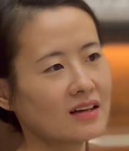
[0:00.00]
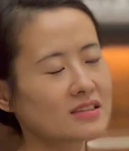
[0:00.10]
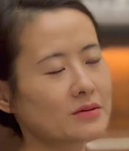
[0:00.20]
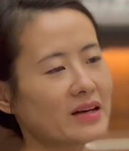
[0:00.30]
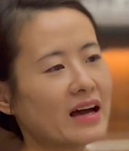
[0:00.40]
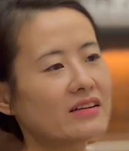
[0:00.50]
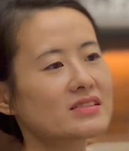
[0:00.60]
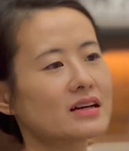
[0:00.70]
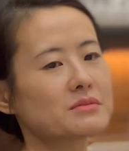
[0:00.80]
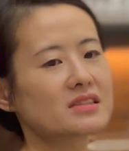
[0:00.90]
So we have
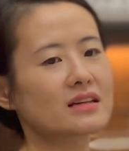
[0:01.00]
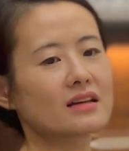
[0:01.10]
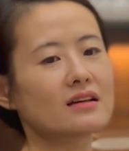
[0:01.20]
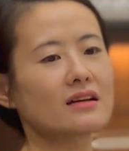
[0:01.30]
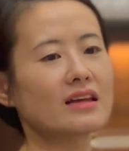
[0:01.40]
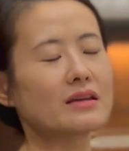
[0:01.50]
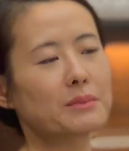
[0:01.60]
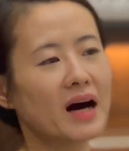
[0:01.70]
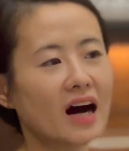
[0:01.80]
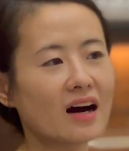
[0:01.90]
something in the
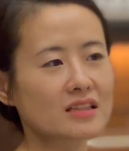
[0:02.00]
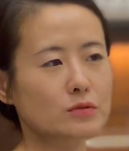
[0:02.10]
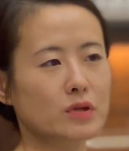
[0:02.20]
past